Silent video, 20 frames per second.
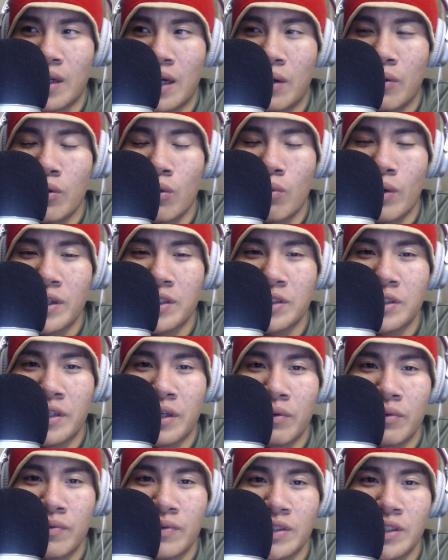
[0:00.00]
I don't know why
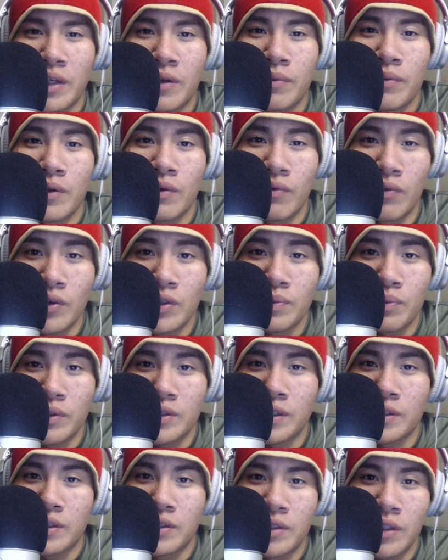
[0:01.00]
Seattle even signed him in the first place,
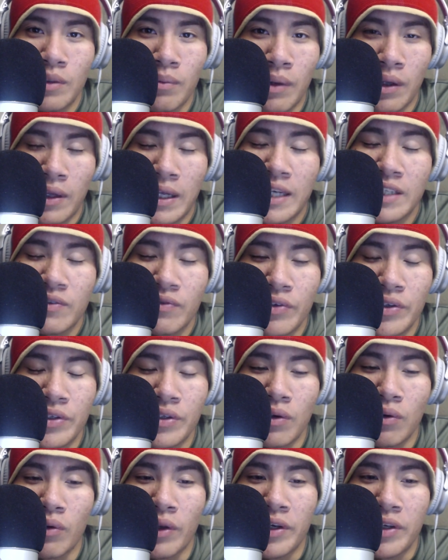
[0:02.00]
as I said in my last
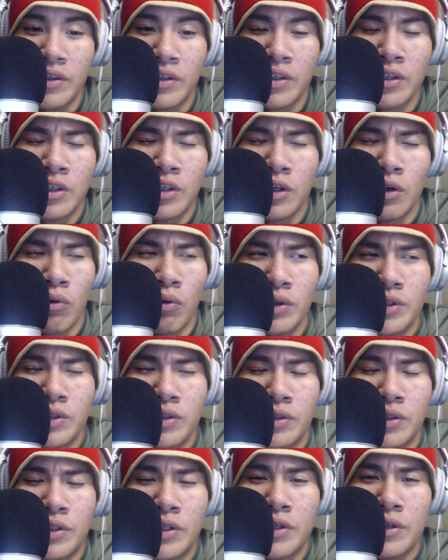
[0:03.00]
video. Like, what's
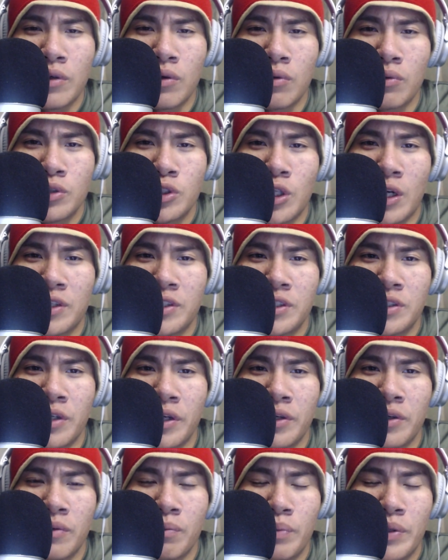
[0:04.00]
the deal, John
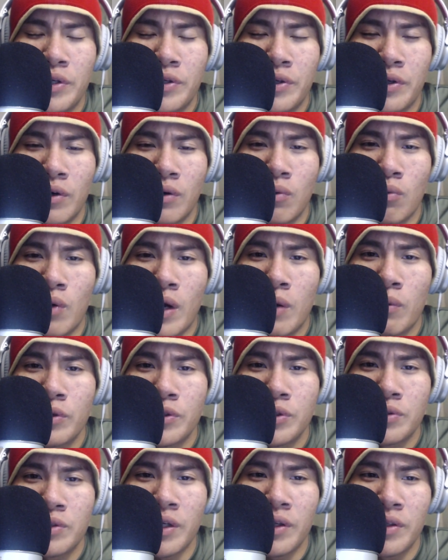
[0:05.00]
Snyder, Pete Carroll? Why would
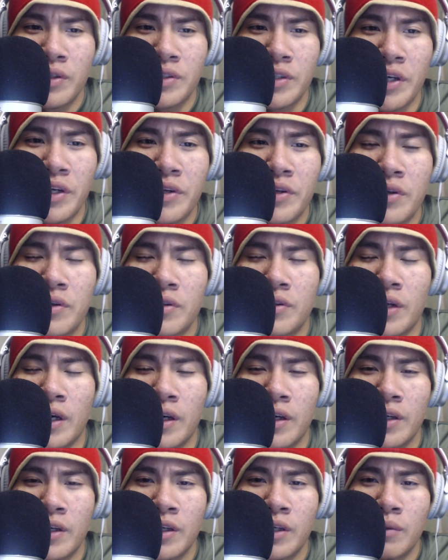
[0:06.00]
you sign this idiot
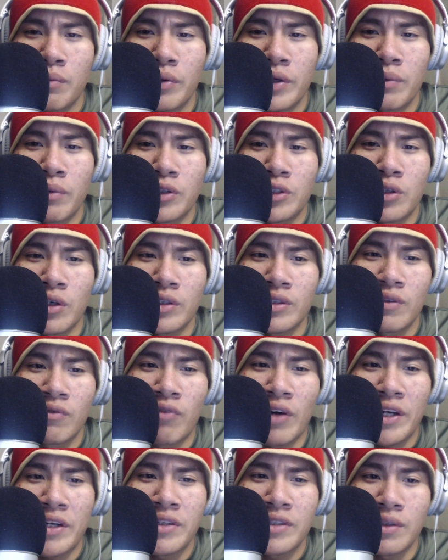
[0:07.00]
that pretty much cost the
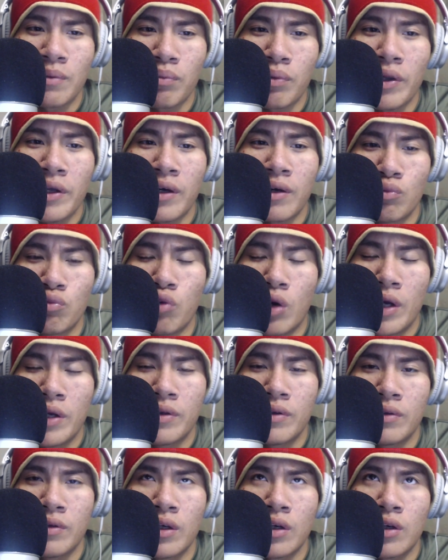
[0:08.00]
Vikings a playoff
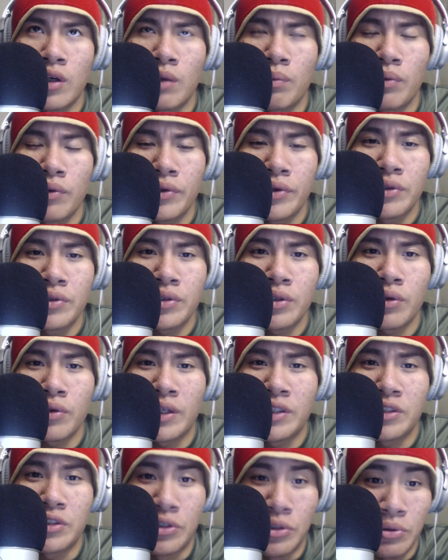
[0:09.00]
run a couple of years ago
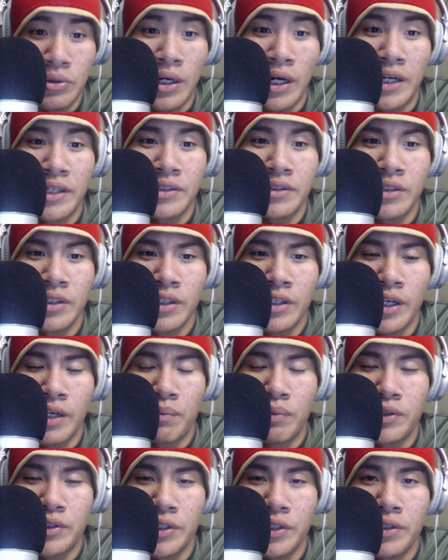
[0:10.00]
against you guys in
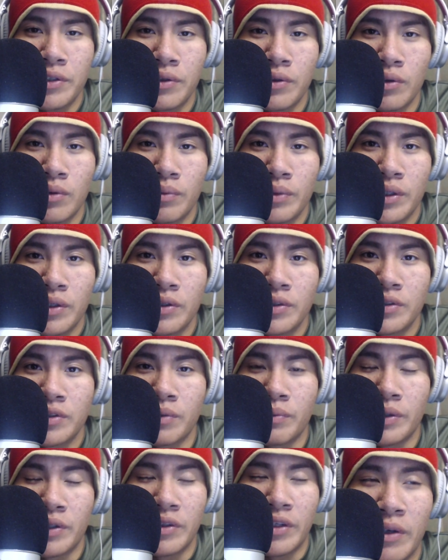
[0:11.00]
particular? Because, I
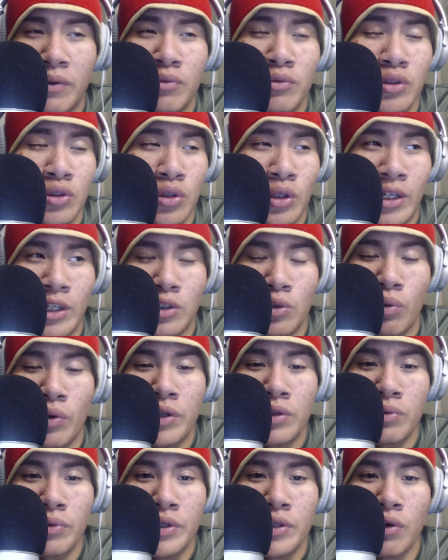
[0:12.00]
mean, was like a
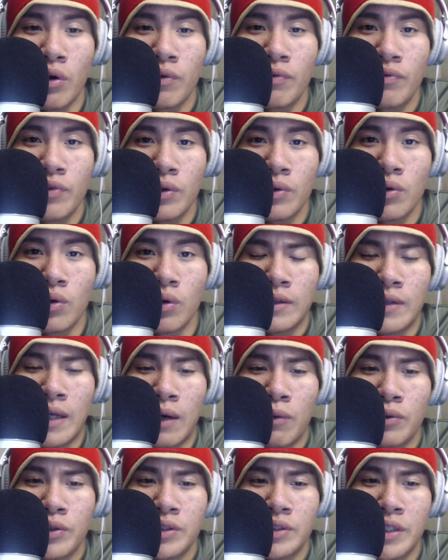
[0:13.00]
23-yard field goal
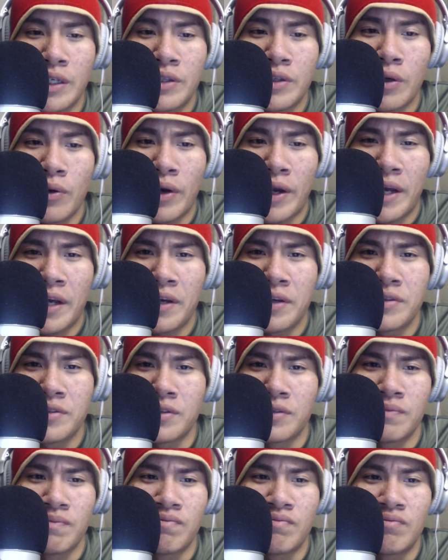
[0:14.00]
that was in their hands,
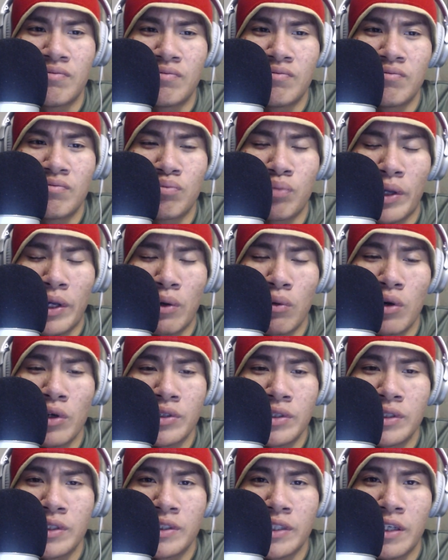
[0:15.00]
and Blair Walsh
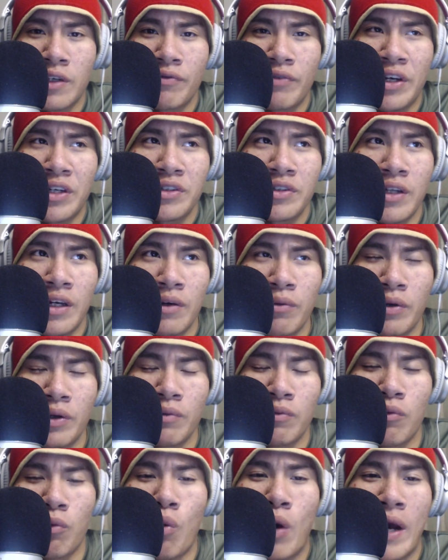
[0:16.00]
didn't take advantage of that. It
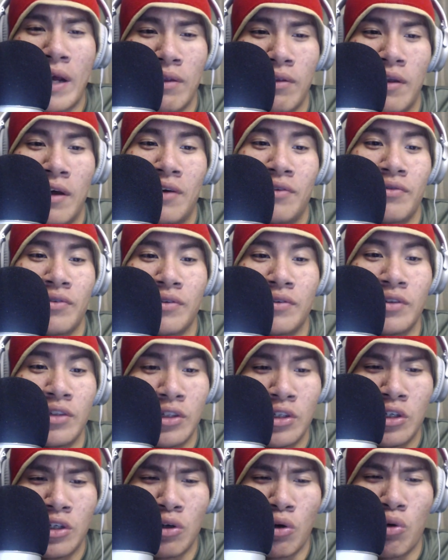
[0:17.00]
went wide left, and
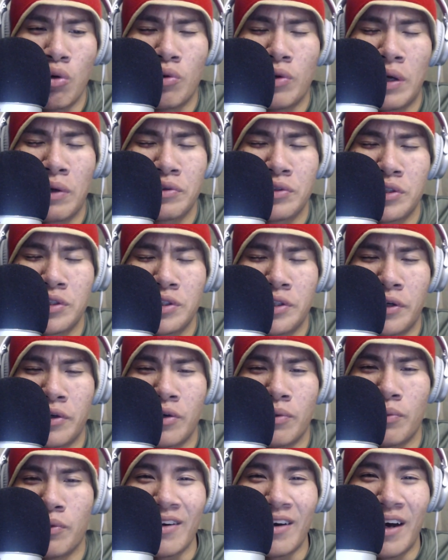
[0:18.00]
oh, that was just
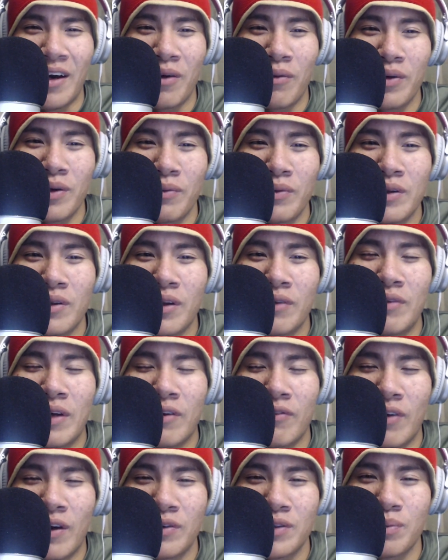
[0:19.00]
terrible. I don't want to relive that
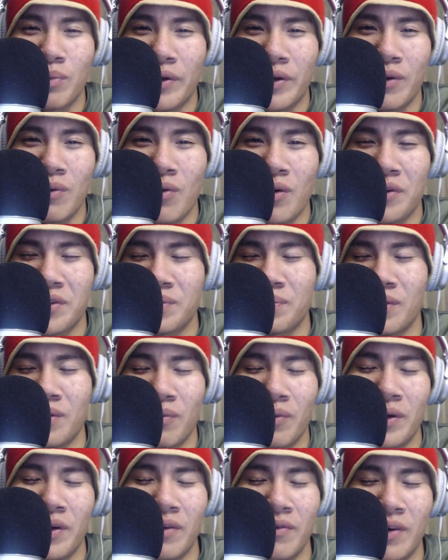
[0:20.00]
if I was Blair Walsh, but
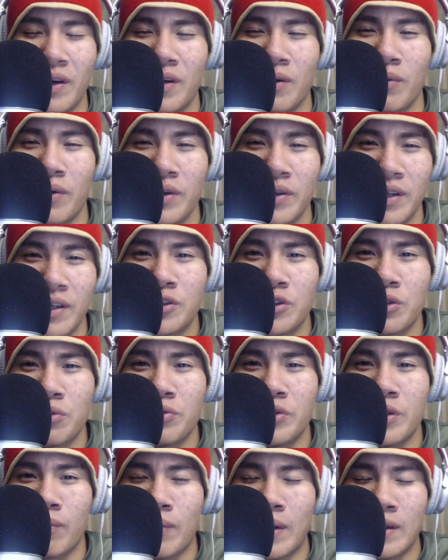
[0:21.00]
whatever. I don't want to get too
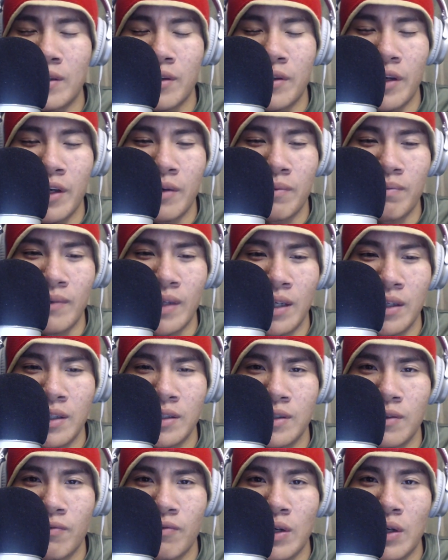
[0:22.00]
deep about the game
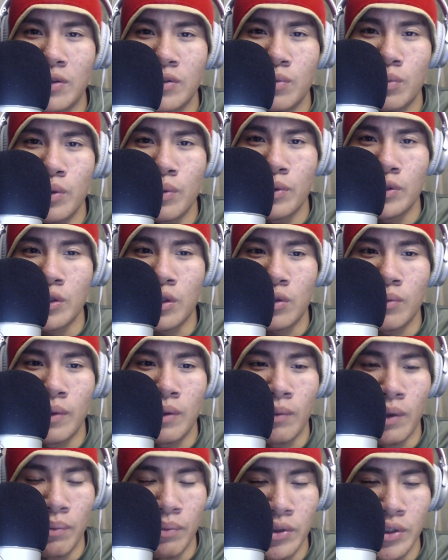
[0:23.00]
against the Falcons. Pretty much talked about it
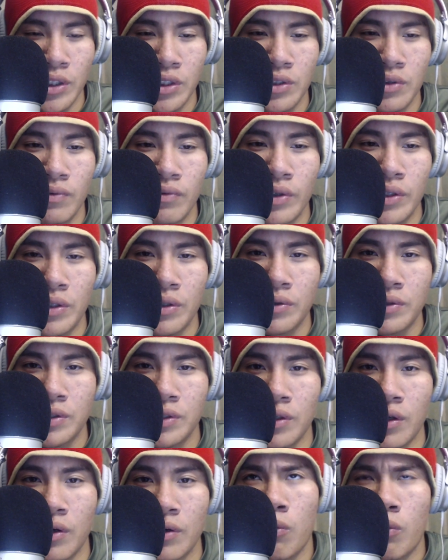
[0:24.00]
in my prediction video.
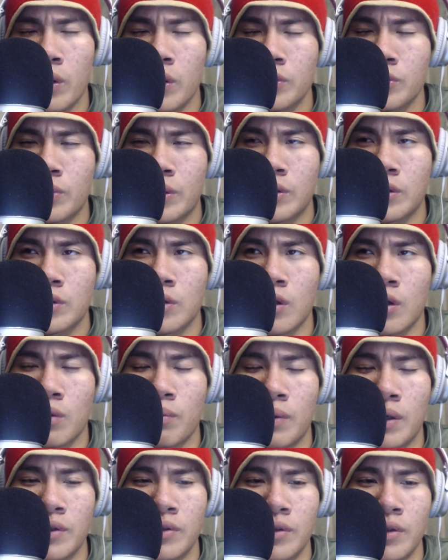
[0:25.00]
So what else do I have to talk
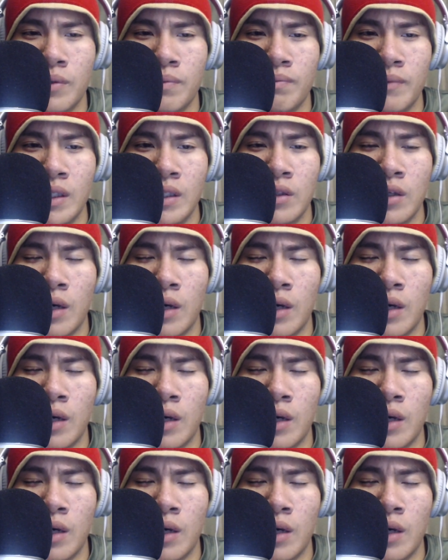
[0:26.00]
about them?